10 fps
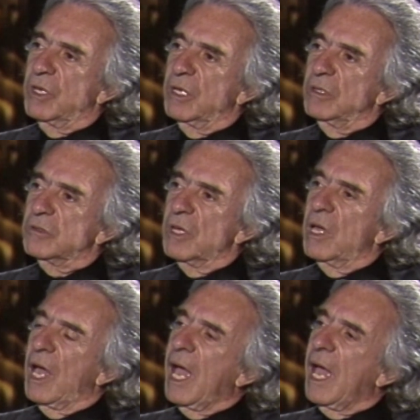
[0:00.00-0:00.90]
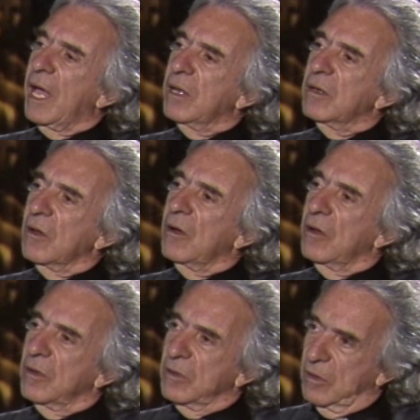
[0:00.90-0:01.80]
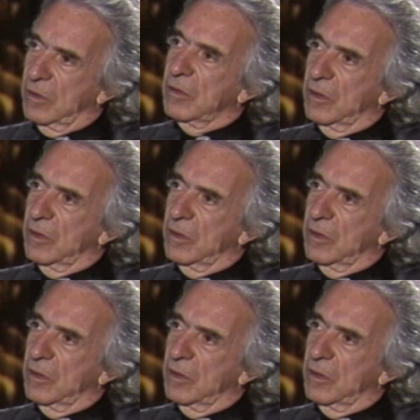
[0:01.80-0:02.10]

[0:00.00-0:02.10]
deals, and on,